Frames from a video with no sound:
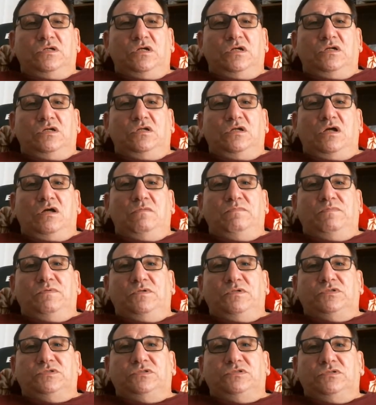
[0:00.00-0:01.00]

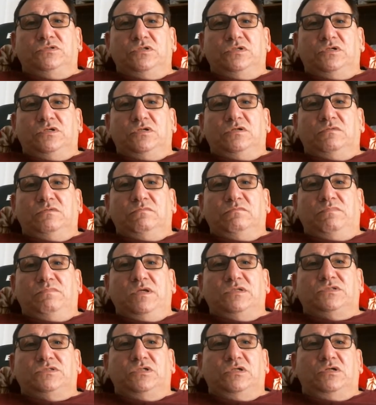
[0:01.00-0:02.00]
accomplish
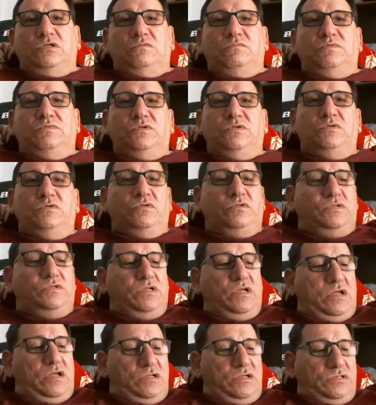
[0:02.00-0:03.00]
basic computer
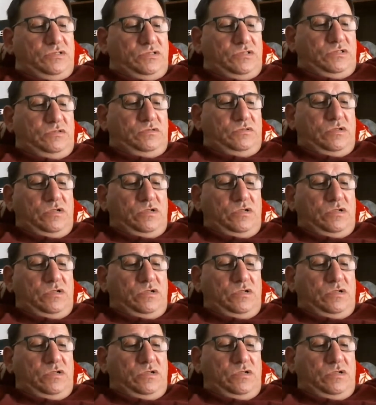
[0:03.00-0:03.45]
tasks.